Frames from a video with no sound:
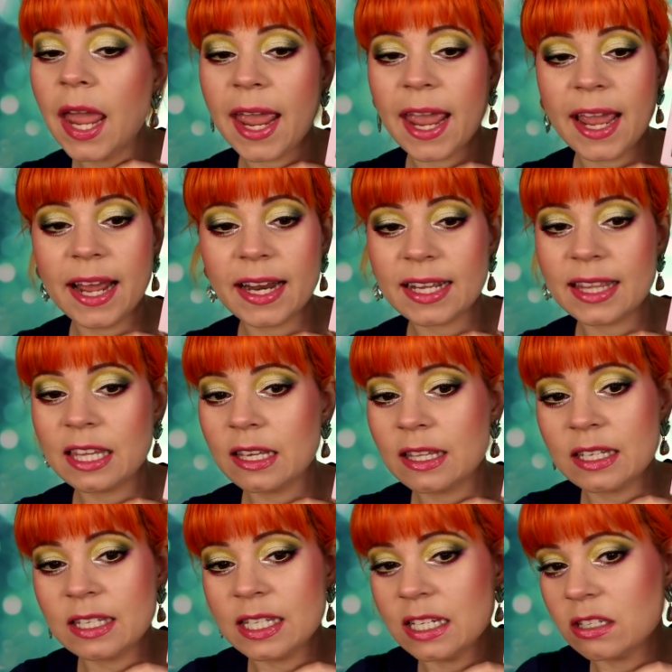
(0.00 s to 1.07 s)
And I think
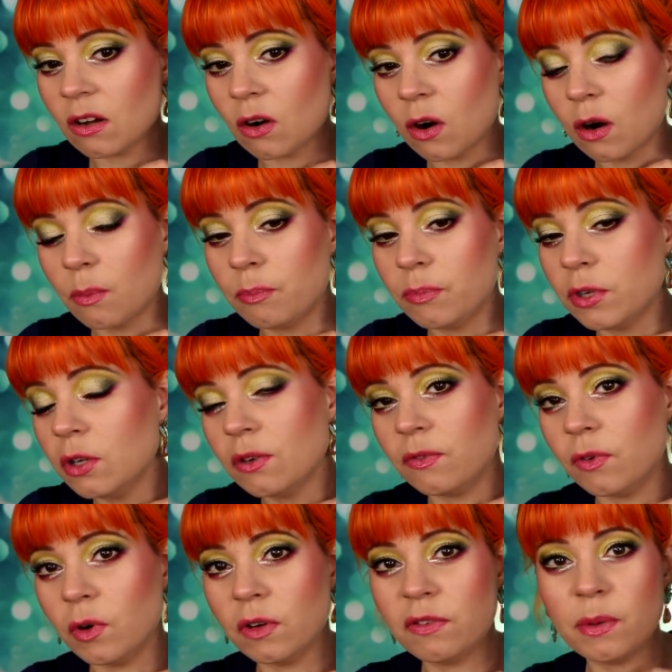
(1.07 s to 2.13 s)
that these are
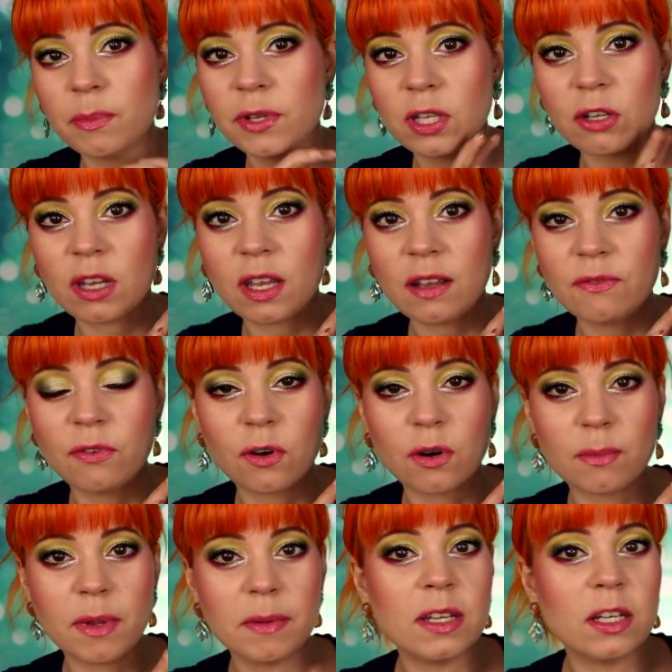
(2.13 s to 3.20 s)
beautiful. If you've been looking for
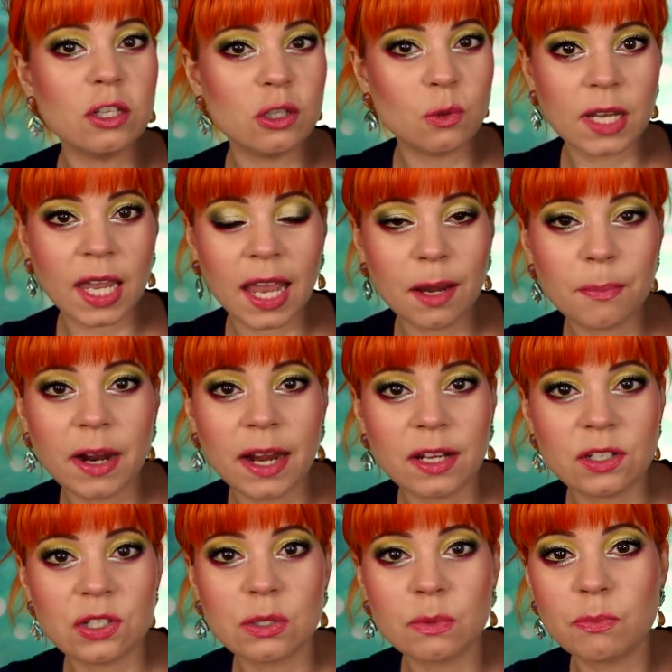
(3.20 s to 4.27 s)
maybe a U K brand
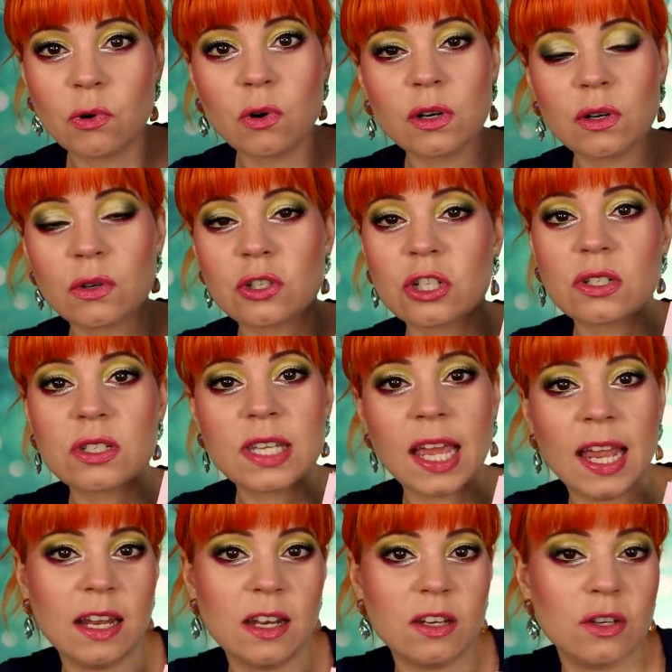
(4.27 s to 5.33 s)
to support or just
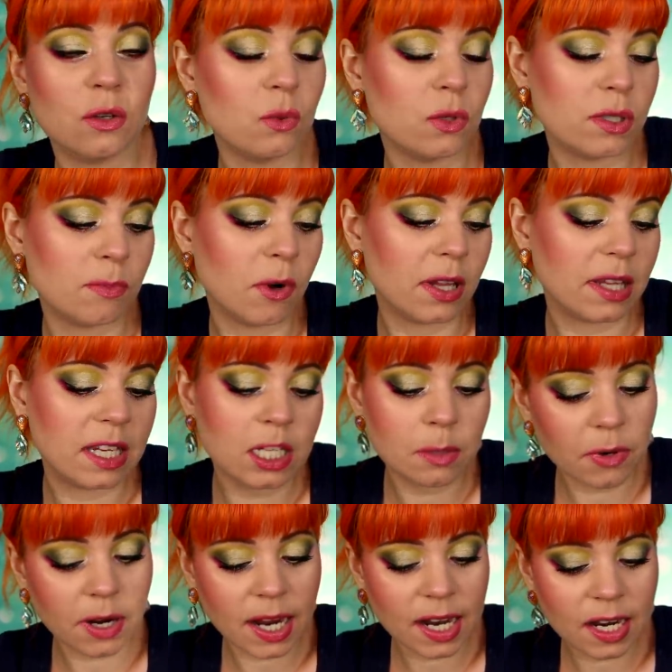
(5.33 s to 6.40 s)
a new small indie
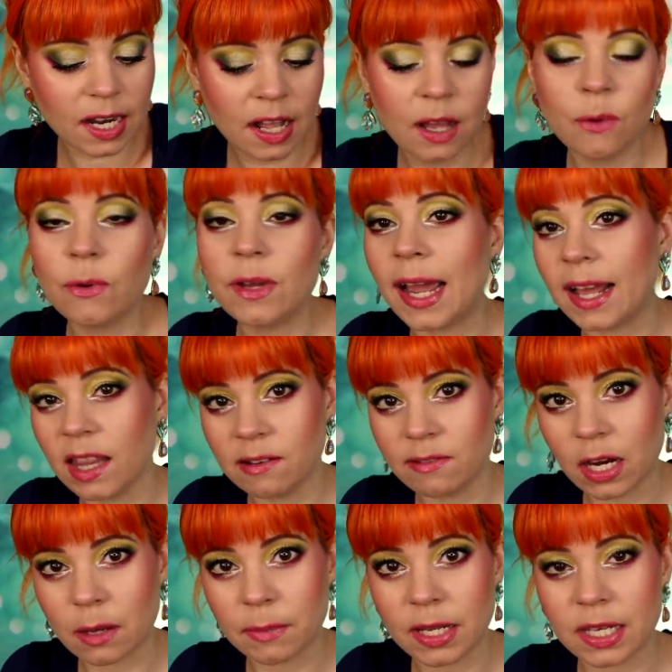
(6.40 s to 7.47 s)
brand, I would highly
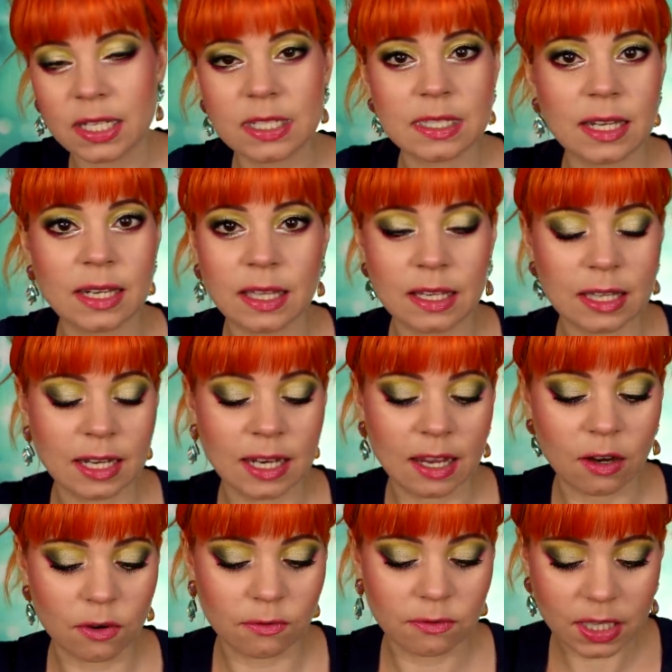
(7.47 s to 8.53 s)
recommend these. I think that they
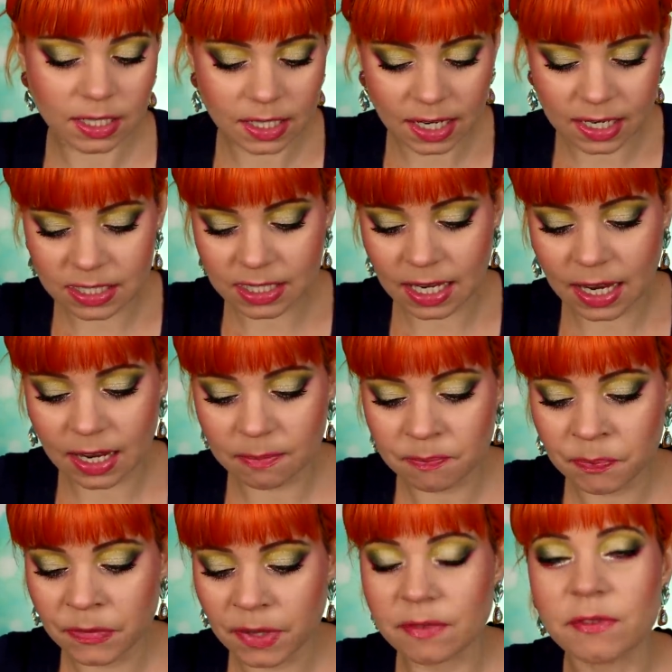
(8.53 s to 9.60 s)
are really nice, and
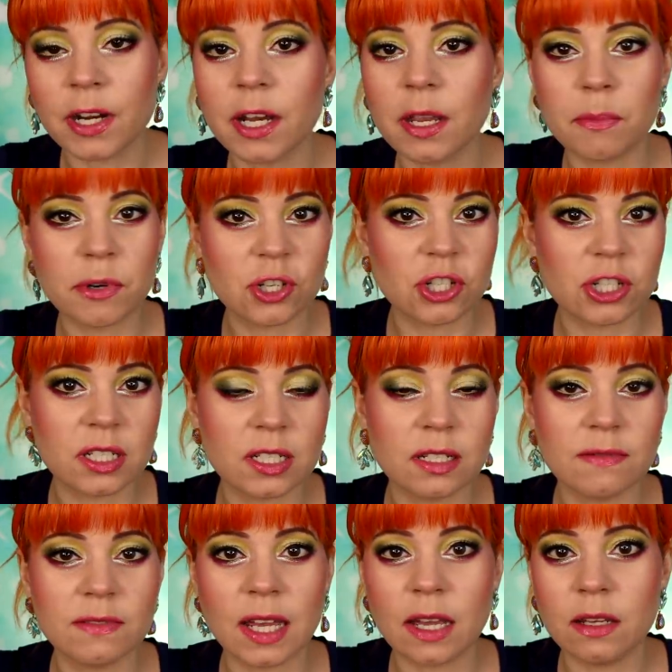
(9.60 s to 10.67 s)
I'm very
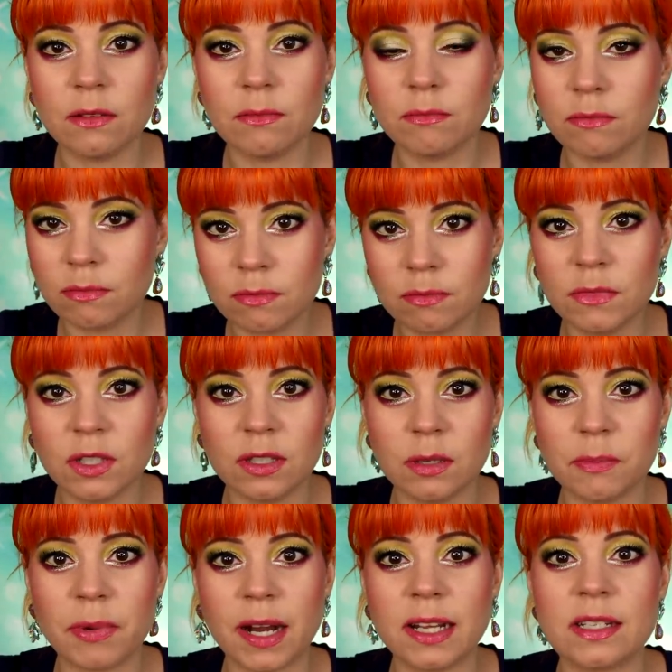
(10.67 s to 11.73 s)
appreciative that the
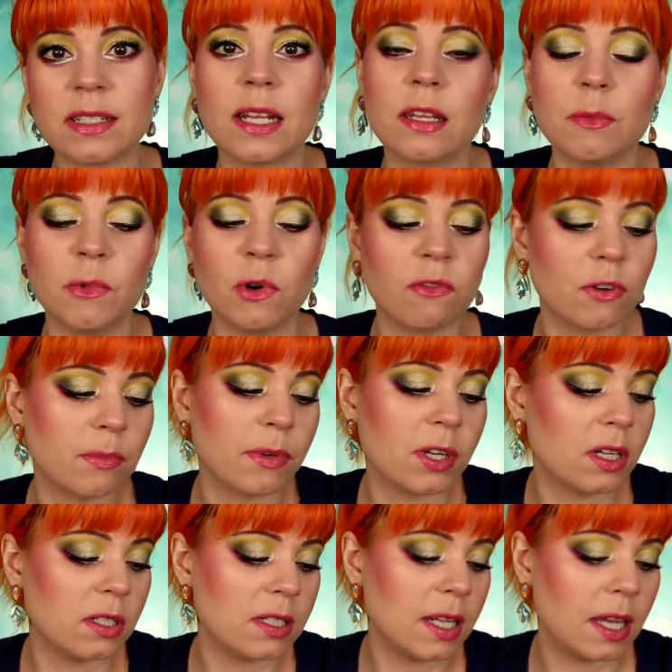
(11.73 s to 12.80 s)
brand sent them over
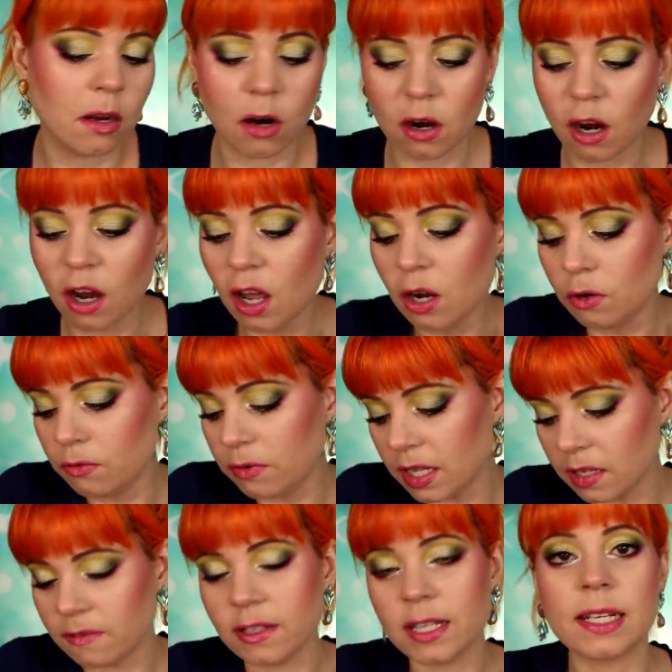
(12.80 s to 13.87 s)
because they are
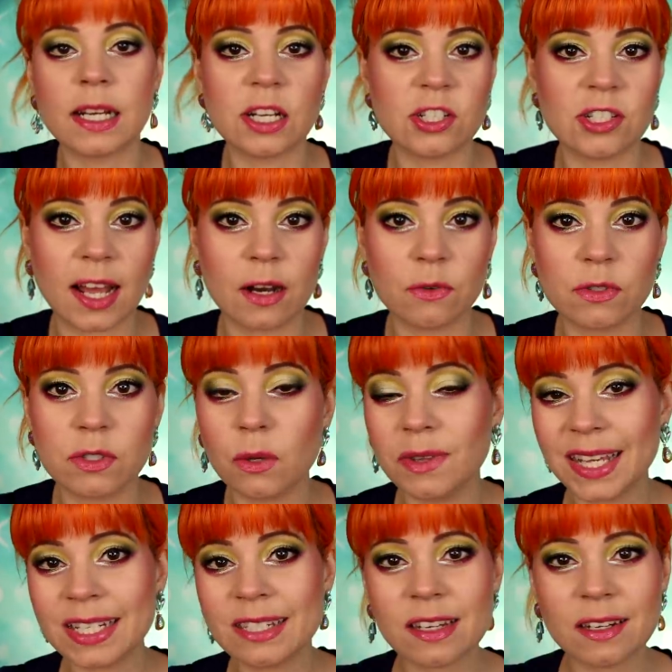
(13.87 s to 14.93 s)
really, really nice shadows. So
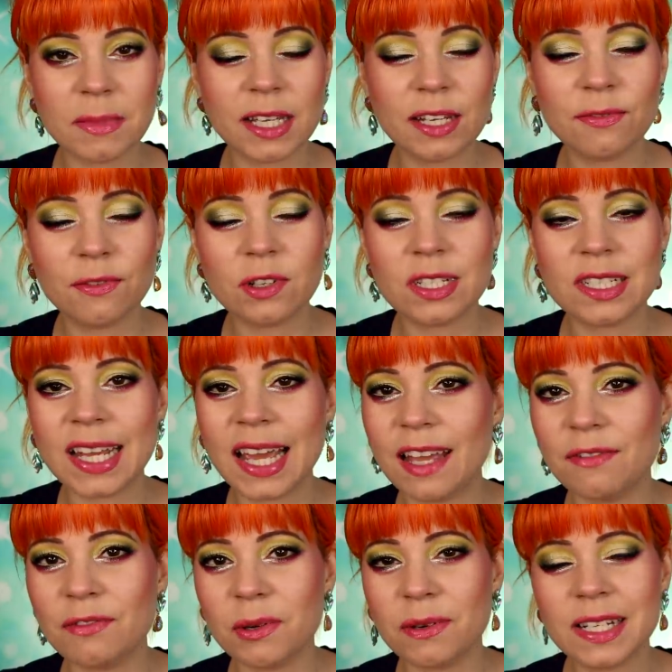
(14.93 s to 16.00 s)
that's going to be it for today.
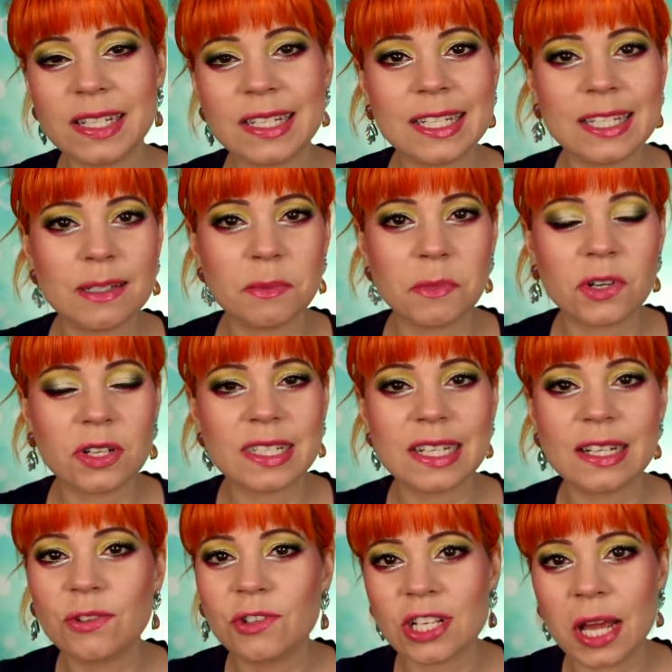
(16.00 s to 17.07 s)
If you want to see some more
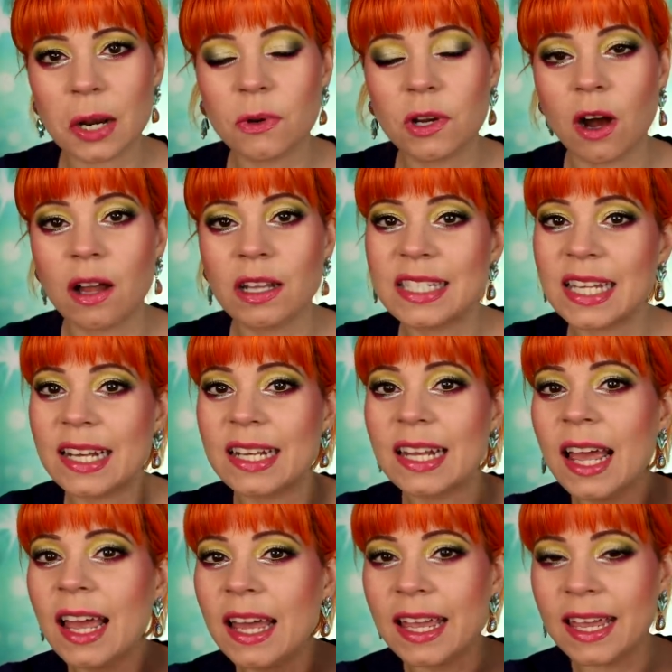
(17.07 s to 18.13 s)
single shadow content,
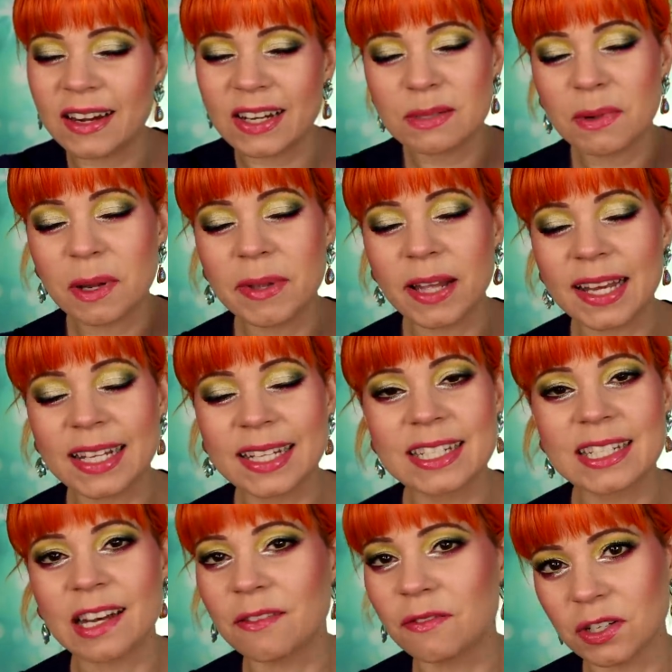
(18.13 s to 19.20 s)
here's my
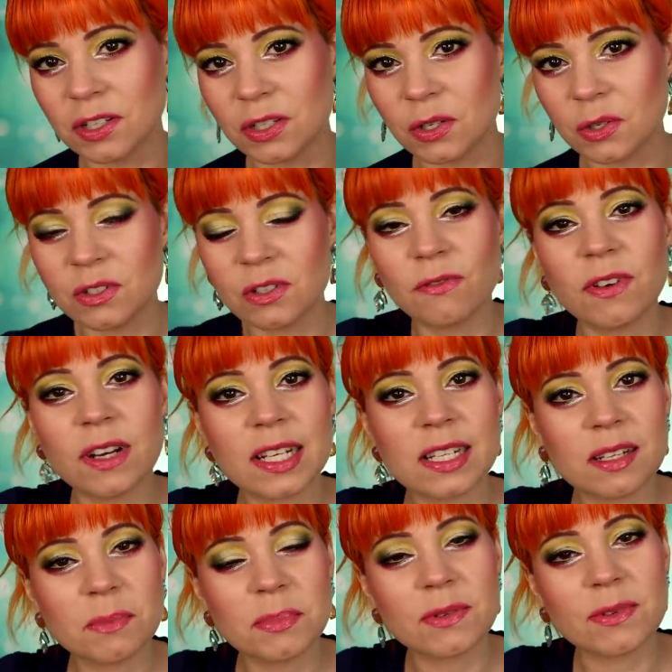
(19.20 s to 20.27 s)
playlist. And if you're new, don't forget to
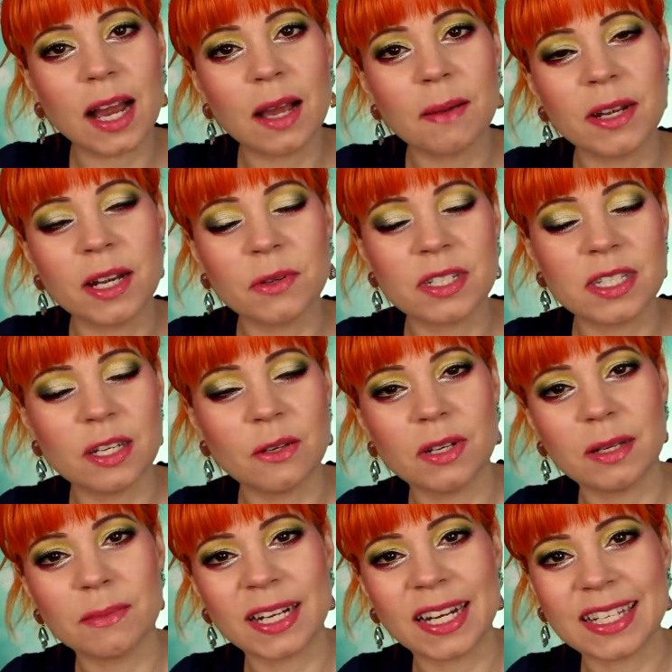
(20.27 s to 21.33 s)
subscribe, and I will see you
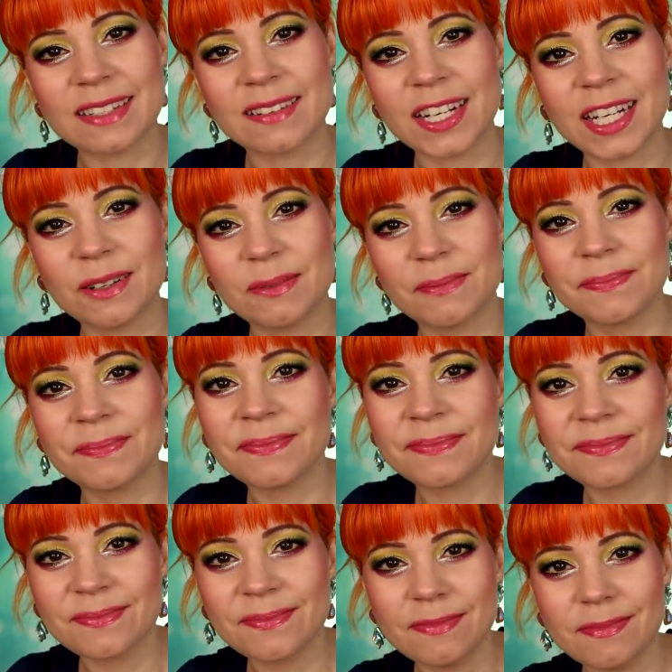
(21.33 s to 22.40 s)
in my next video.
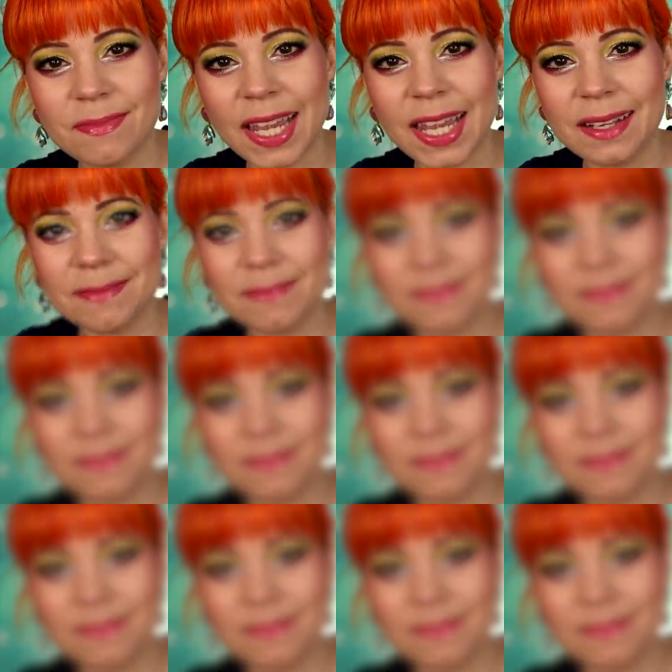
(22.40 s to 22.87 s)
Bye.